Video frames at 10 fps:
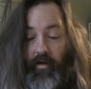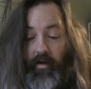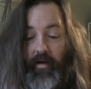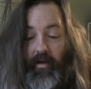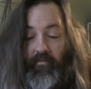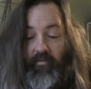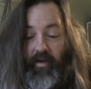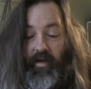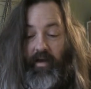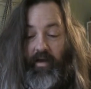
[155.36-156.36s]
If
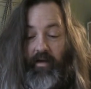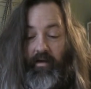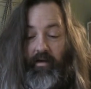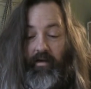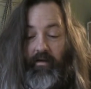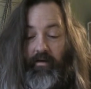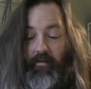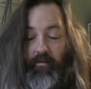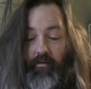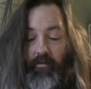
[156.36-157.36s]

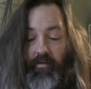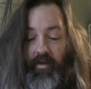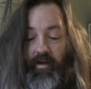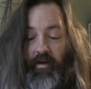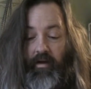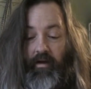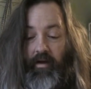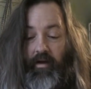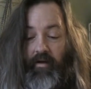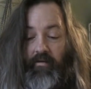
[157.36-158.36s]
anything
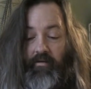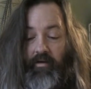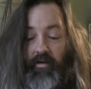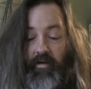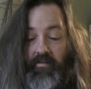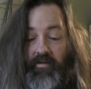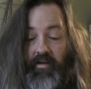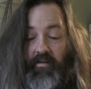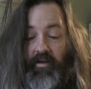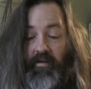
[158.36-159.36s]

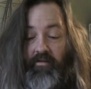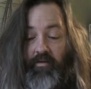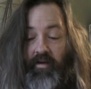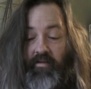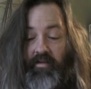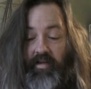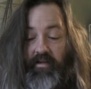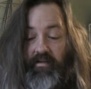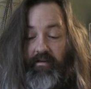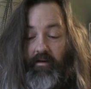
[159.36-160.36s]
as great as
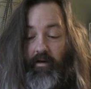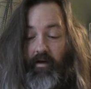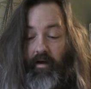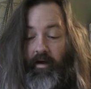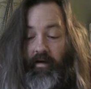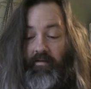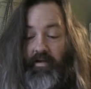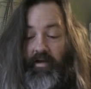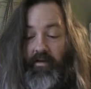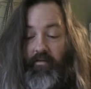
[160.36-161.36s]
this, has
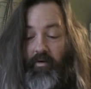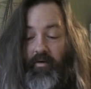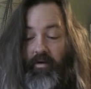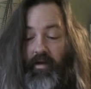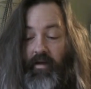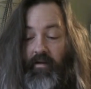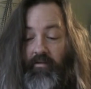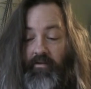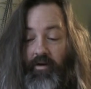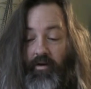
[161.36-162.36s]
anyone
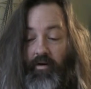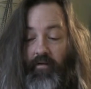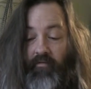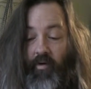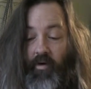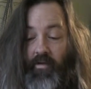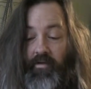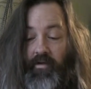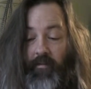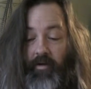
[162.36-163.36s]
else heard a voice
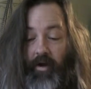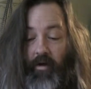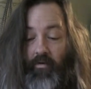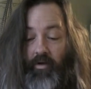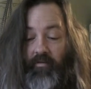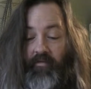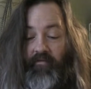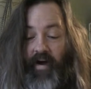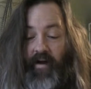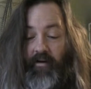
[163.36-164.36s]
coming out of a
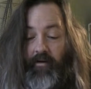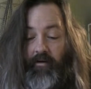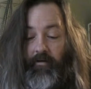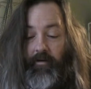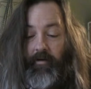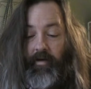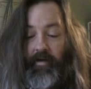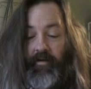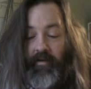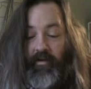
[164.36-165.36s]
fire
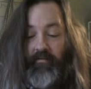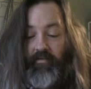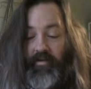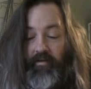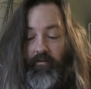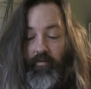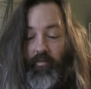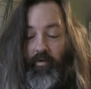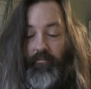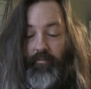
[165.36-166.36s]
and lived?
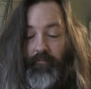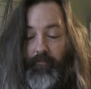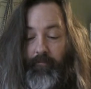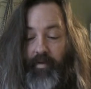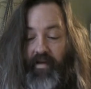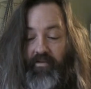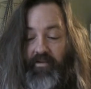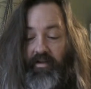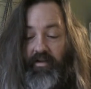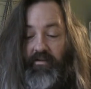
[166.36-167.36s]
With
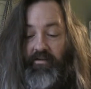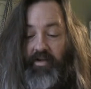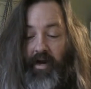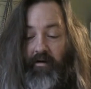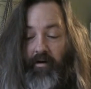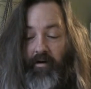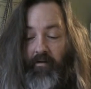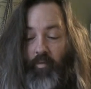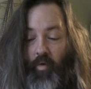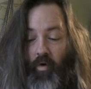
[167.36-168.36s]
pestilence, terror,
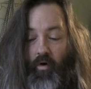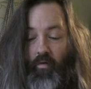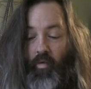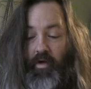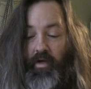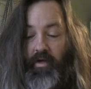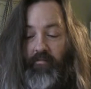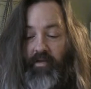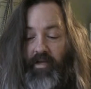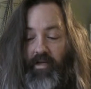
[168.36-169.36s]
and war, we,
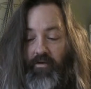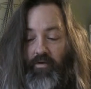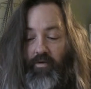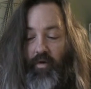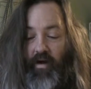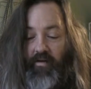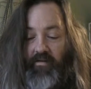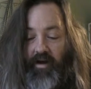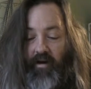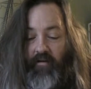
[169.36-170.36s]
me, you, us
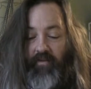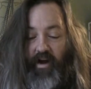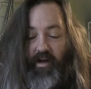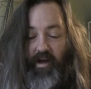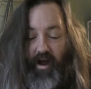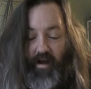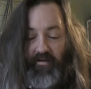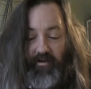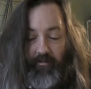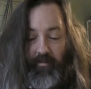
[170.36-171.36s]
are fucking
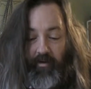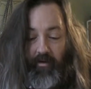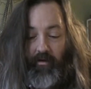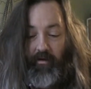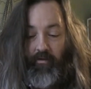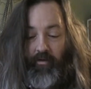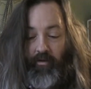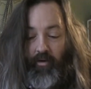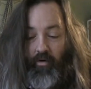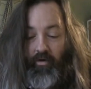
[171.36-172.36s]
awesome. The
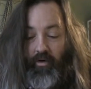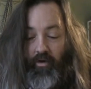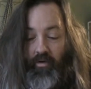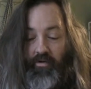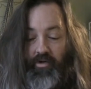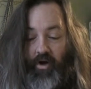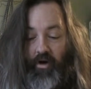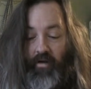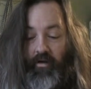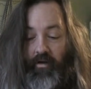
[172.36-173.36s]
Lord alone is God.